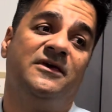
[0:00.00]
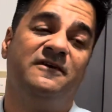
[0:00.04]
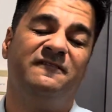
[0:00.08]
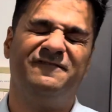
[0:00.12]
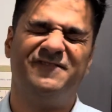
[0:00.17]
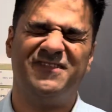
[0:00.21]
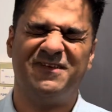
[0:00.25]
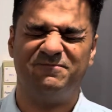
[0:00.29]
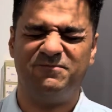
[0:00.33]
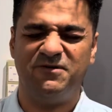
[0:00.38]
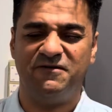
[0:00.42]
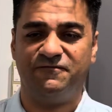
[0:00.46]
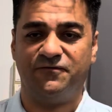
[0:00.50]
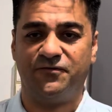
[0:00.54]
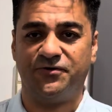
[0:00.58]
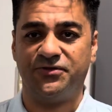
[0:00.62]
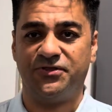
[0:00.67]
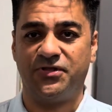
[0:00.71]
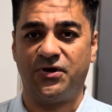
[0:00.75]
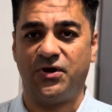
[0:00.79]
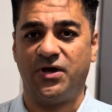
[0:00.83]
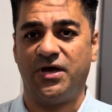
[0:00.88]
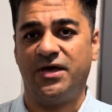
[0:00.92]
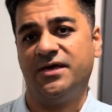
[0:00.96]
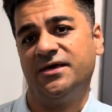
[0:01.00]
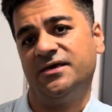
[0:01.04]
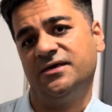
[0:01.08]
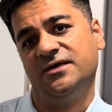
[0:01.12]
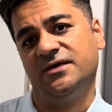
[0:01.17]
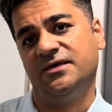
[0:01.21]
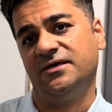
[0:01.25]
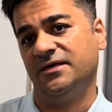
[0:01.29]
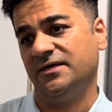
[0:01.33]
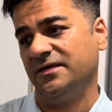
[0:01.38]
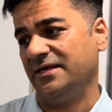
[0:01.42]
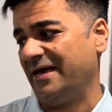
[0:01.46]
if the before drying
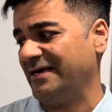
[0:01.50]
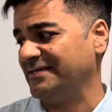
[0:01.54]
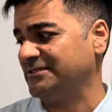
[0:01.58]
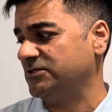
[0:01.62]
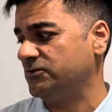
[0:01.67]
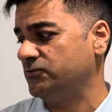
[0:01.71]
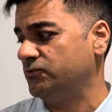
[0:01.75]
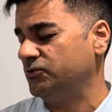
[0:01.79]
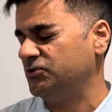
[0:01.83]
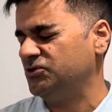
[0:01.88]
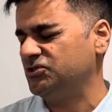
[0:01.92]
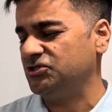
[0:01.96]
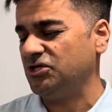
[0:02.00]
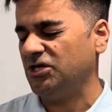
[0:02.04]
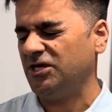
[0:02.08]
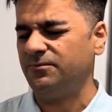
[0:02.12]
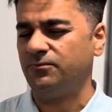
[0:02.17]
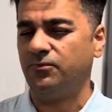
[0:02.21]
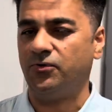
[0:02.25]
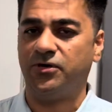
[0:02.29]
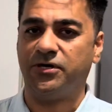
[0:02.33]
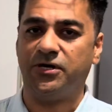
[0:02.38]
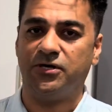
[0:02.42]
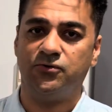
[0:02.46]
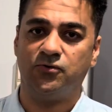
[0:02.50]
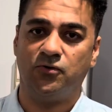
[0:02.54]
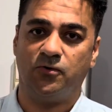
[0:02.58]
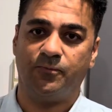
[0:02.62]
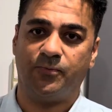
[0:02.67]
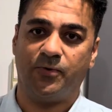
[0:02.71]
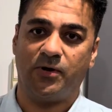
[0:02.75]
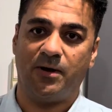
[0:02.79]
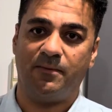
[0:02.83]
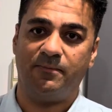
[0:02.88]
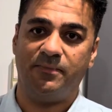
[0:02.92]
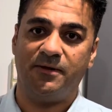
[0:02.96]
has a good shape, okay, no
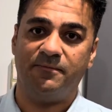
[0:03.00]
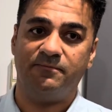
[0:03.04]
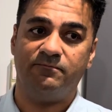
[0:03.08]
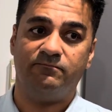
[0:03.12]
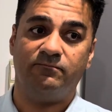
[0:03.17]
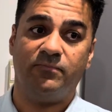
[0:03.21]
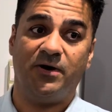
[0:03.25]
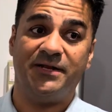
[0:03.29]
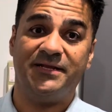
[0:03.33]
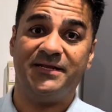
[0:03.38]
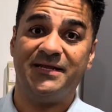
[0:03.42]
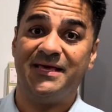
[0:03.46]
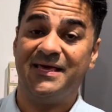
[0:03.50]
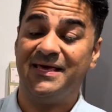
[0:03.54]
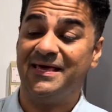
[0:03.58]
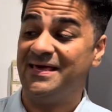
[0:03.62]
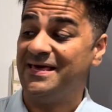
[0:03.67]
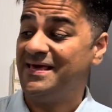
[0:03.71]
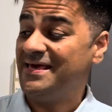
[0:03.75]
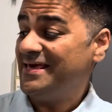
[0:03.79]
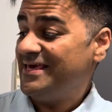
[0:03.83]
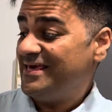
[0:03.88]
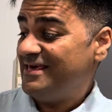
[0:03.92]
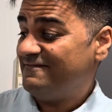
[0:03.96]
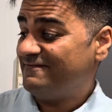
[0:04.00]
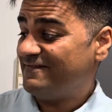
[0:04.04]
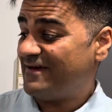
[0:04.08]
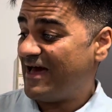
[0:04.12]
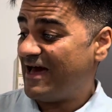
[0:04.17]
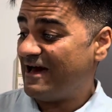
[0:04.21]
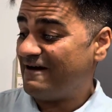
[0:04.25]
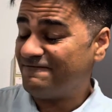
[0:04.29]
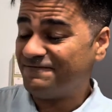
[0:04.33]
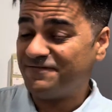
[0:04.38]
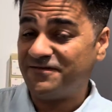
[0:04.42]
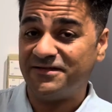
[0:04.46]
problem. But if
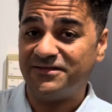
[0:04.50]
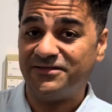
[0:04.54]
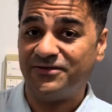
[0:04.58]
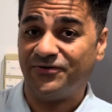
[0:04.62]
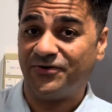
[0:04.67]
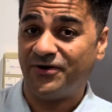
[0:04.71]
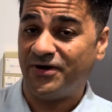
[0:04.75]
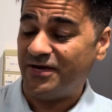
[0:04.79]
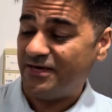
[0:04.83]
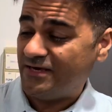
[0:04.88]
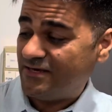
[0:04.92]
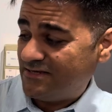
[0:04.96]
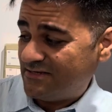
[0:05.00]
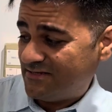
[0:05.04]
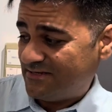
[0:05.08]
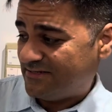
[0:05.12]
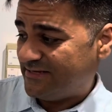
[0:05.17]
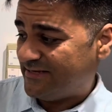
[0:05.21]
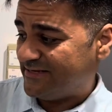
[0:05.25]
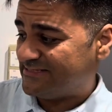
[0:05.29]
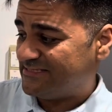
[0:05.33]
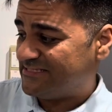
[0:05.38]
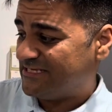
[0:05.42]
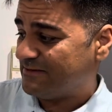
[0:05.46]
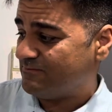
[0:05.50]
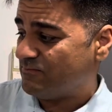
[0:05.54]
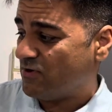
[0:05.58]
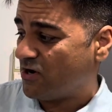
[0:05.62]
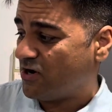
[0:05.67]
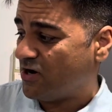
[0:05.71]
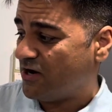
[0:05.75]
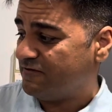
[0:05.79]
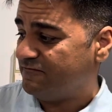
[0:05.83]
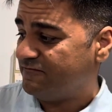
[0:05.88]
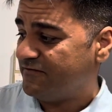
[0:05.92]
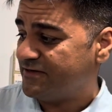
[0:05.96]
after drying the stigma
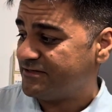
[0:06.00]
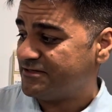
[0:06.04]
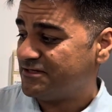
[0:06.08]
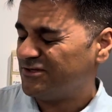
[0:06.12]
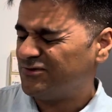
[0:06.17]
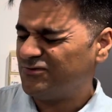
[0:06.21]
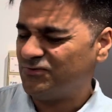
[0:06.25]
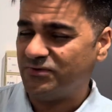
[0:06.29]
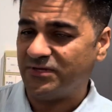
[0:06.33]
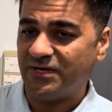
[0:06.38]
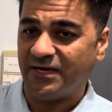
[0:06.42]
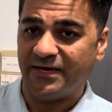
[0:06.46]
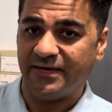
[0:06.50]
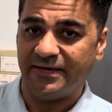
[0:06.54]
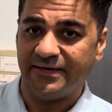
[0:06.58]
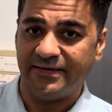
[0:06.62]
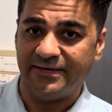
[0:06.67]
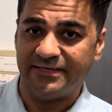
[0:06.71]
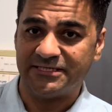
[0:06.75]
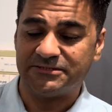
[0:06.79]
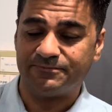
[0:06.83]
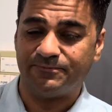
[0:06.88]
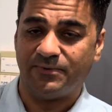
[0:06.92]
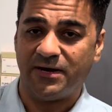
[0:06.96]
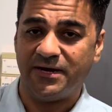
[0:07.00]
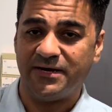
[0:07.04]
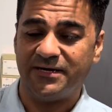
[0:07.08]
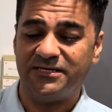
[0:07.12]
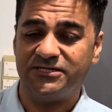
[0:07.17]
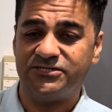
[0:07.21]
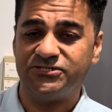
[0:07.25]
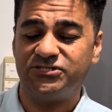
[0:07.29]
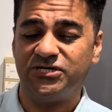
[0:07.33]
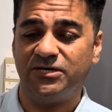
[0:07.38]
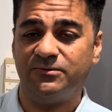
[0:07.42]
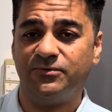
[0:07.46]
converted to the spiral
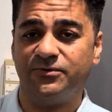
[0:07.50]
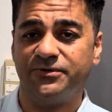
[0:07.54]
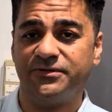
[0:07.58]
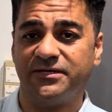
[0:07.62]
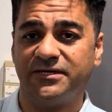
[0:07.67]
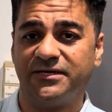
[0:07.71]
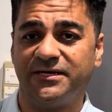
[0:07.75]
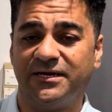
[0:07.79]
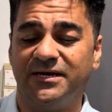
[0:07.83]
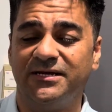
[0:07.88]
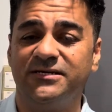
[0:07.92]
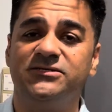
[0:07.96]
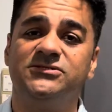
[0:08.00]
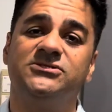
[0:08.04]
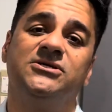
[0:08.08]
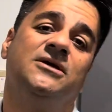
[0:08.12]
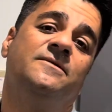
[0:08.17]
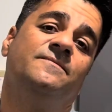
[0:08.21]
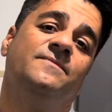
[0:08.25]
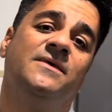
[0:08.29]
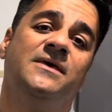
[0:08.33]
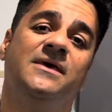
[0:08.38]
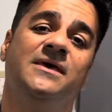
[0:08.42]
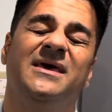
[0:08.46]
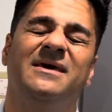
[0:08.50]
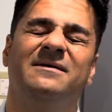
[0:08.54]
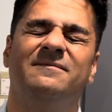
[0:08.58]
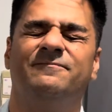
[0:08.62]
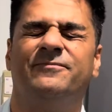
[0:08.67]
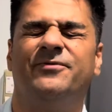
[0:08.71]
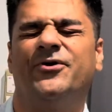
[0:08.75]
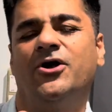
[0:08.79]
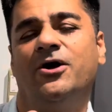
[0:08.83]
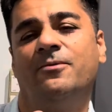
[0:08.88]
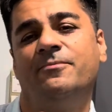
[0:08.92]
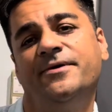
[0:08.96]
shape or the curly shape,
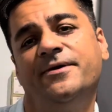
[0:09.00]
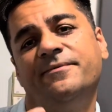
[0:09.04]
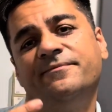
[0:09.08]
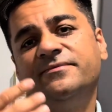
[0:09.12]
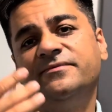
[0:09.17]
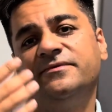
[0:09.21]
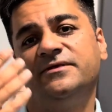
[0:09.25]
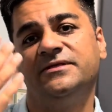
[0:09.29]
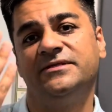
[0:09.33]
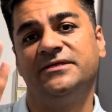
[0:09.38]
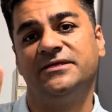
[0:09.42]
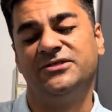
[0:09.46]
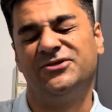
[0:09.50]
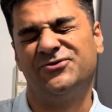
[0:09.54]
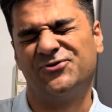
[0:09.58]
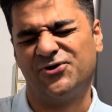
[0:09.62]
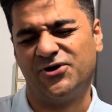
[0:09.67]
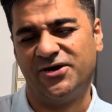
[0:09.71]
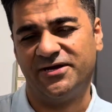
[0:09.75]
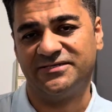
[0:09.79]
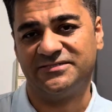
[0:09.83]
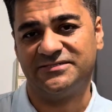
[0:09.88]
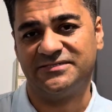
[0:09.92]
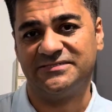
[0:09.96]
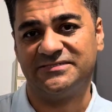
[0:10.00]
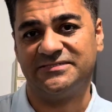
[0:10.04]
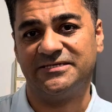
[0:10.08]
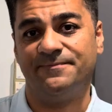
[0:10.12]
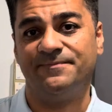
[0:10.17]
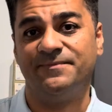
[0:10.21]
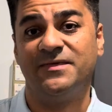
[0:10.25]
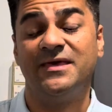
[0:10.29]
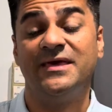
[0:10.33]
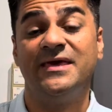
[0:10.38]
problem in the drying system.